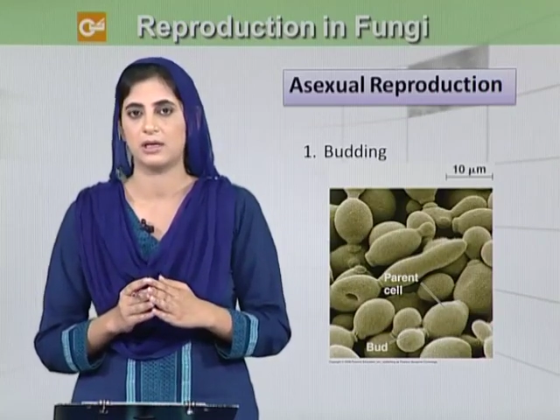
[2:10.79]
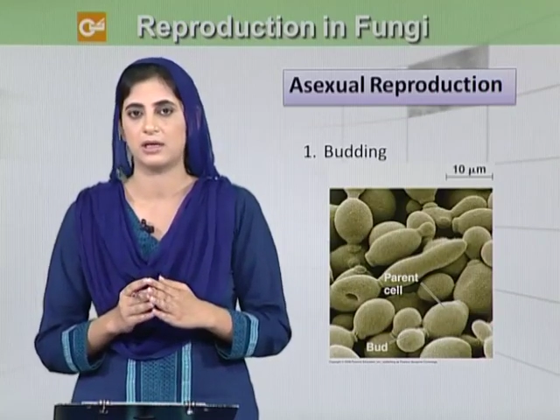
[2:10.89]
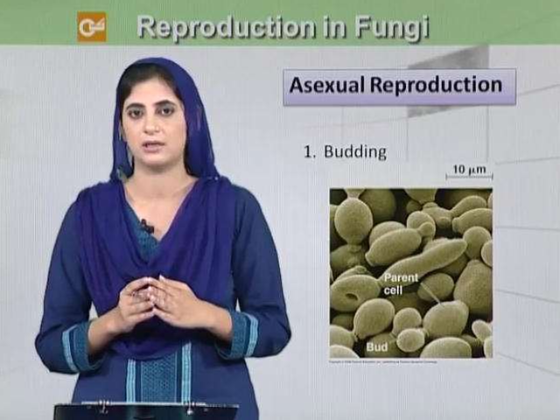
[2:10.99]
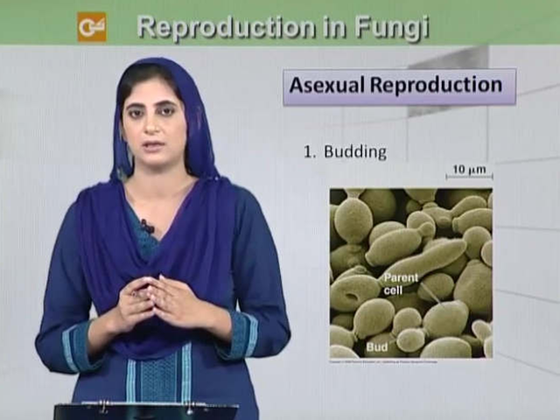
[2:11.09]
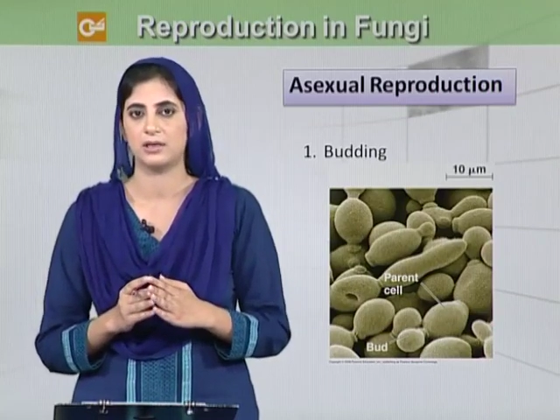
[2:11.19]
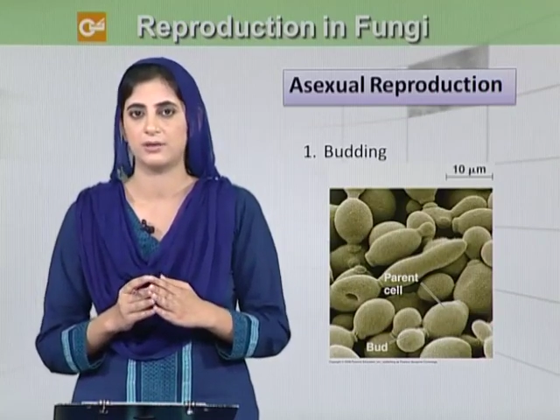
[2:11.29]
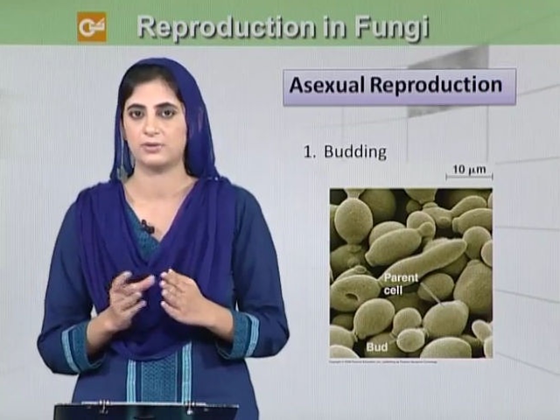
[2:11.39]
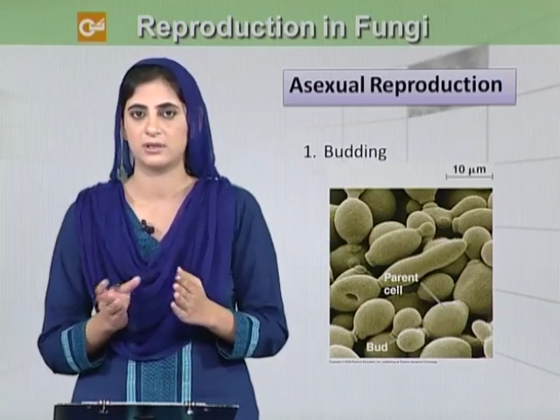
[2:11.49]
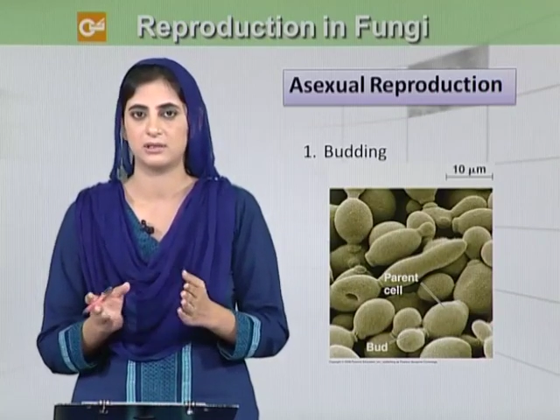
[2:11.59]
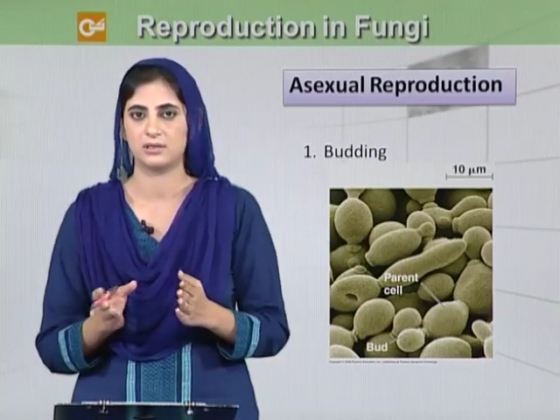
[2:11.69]
and it
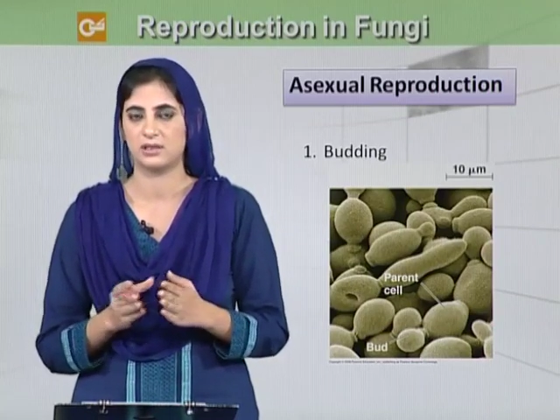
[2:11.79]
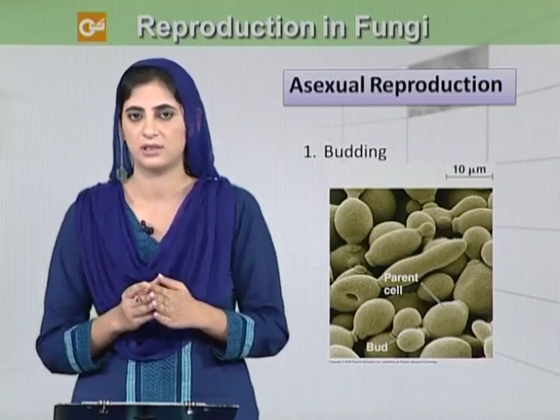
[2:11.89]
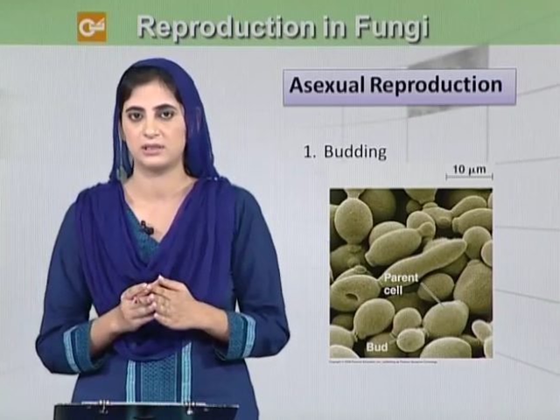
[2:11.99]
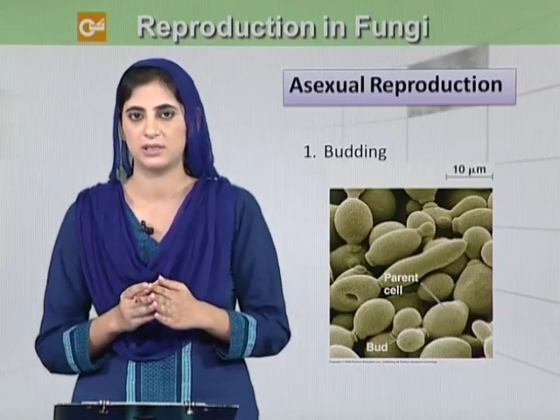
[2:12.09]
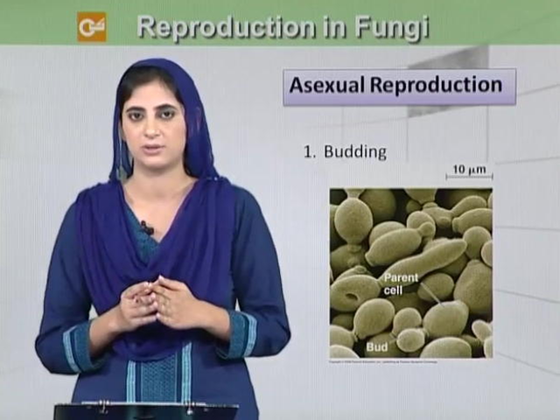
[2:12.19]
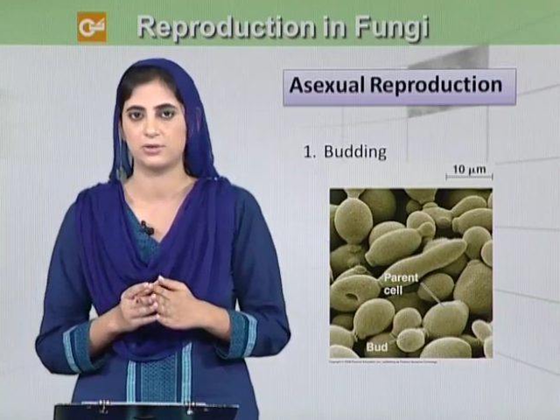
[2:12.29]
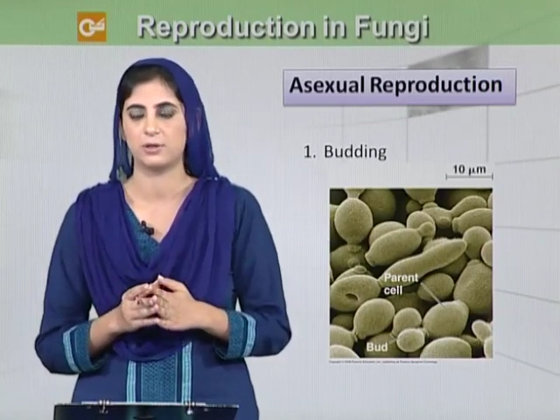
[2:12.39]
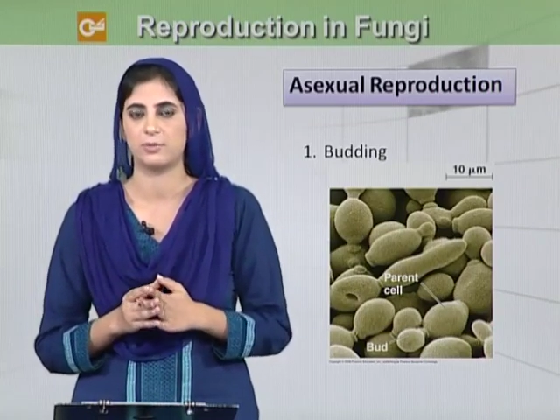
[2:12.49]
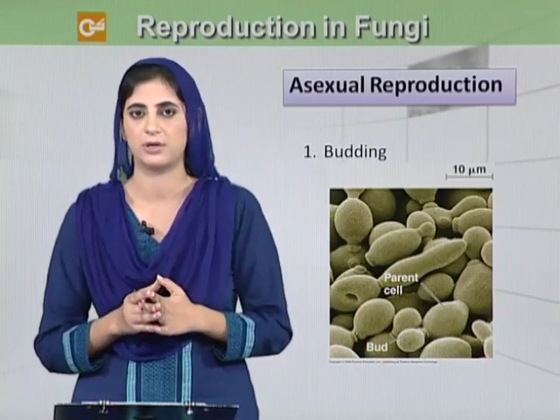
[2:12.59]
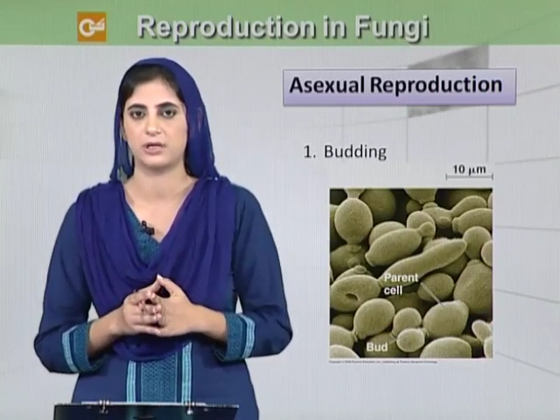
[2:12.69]
results in asexual
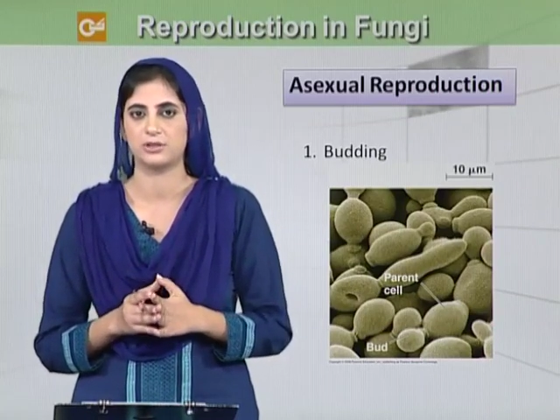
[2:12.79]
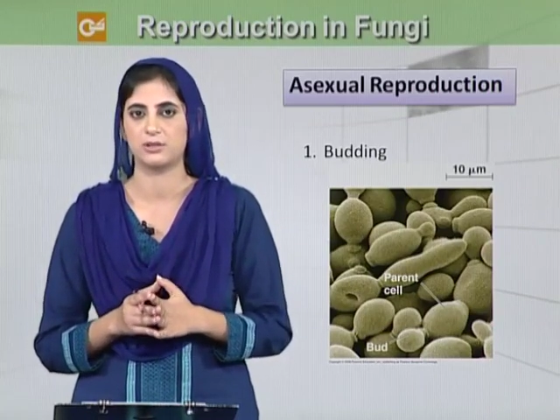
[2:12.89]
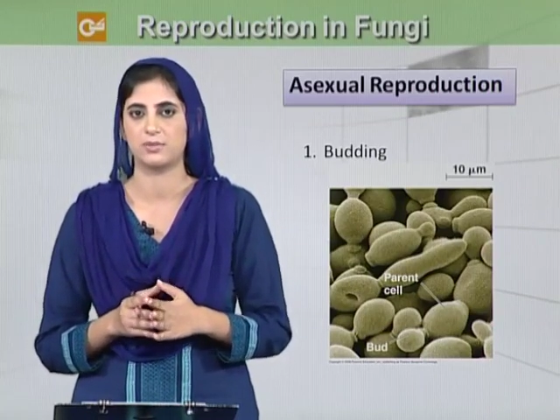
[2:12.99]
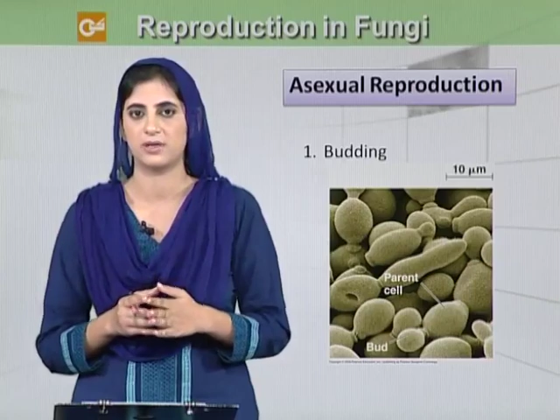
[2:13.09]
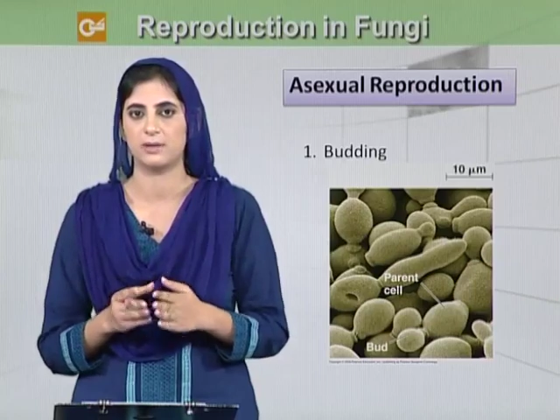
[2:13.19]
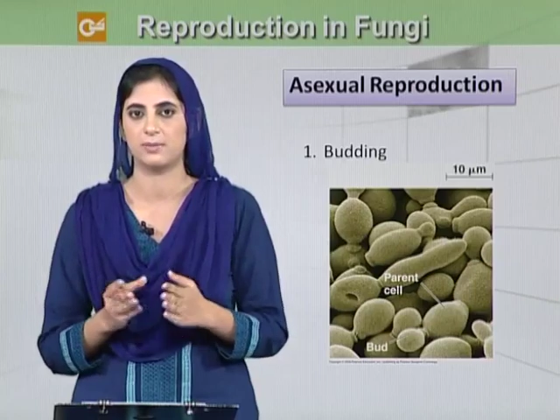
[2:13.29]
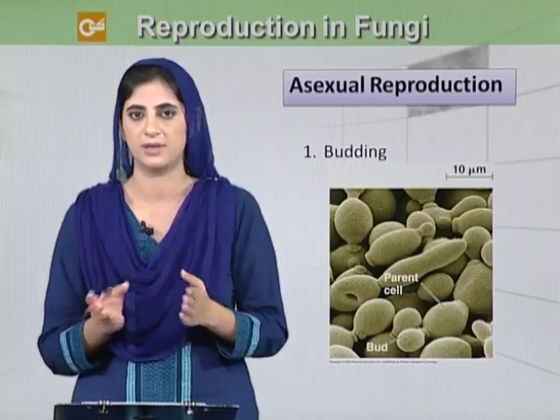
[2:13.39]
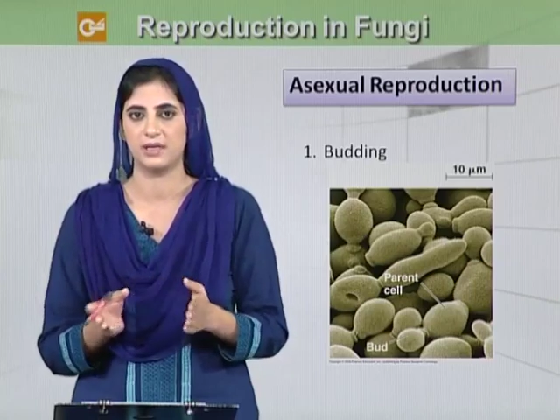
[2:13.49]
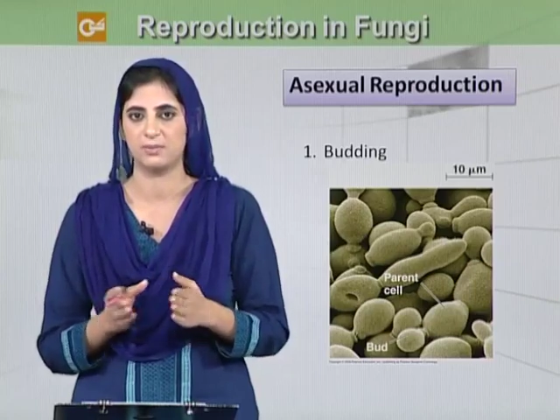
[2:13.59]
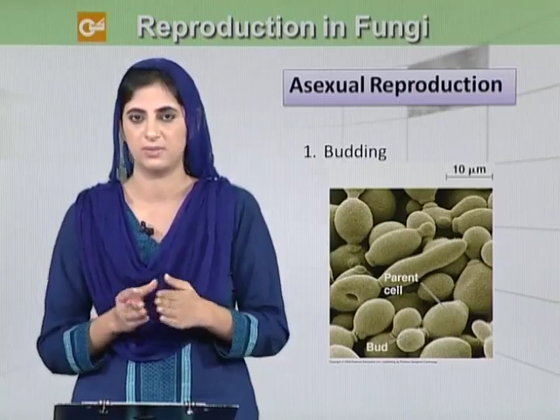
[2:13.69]
reproduction by
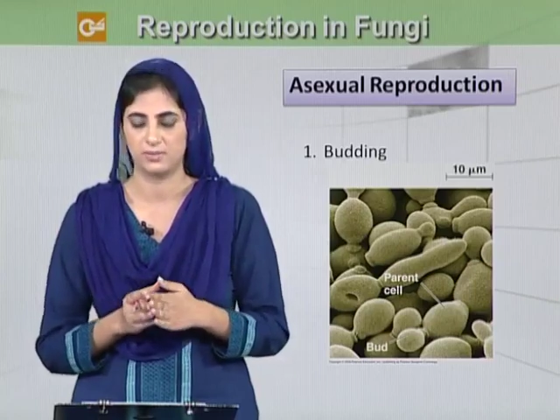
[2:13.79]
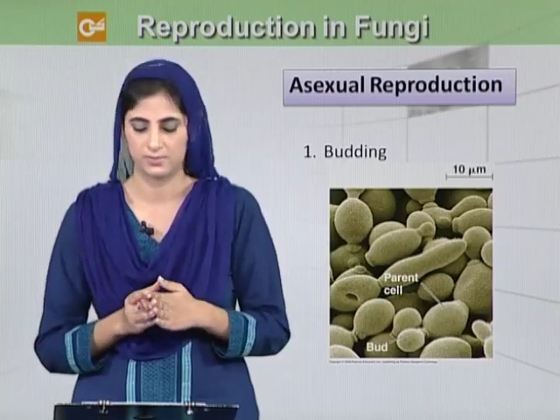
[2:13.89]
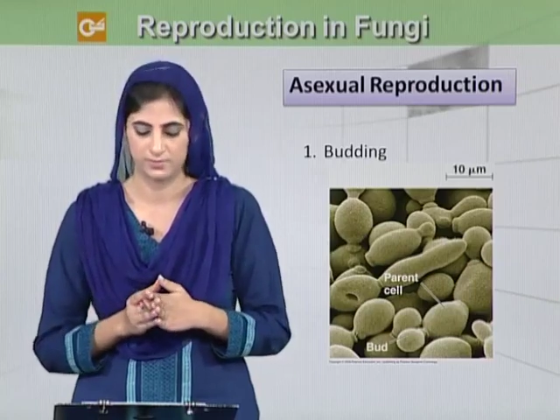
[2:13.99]
budding.